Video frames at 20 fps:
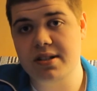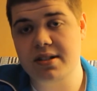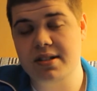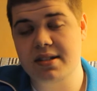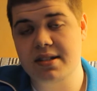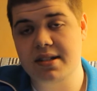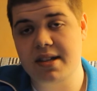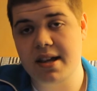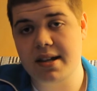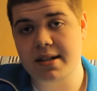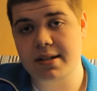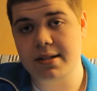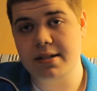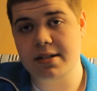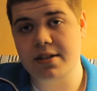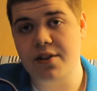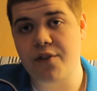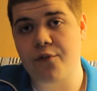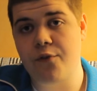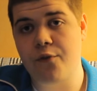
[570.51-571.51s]

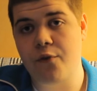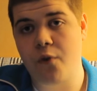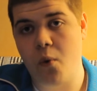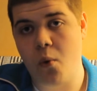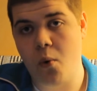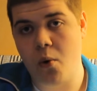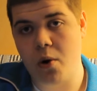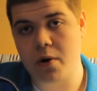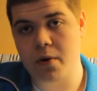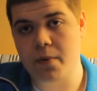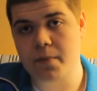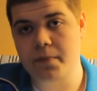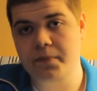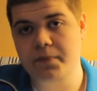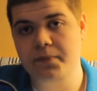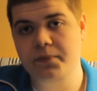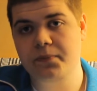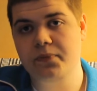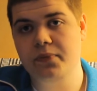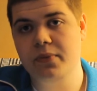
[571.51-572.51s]
Sense 4.
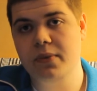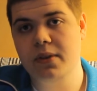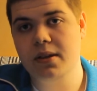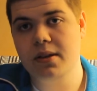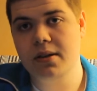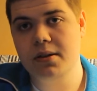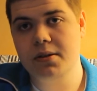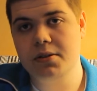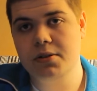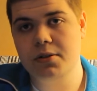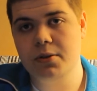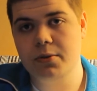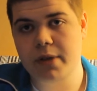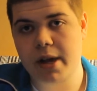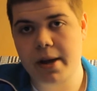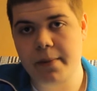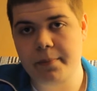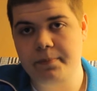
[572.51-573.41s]
So yeah.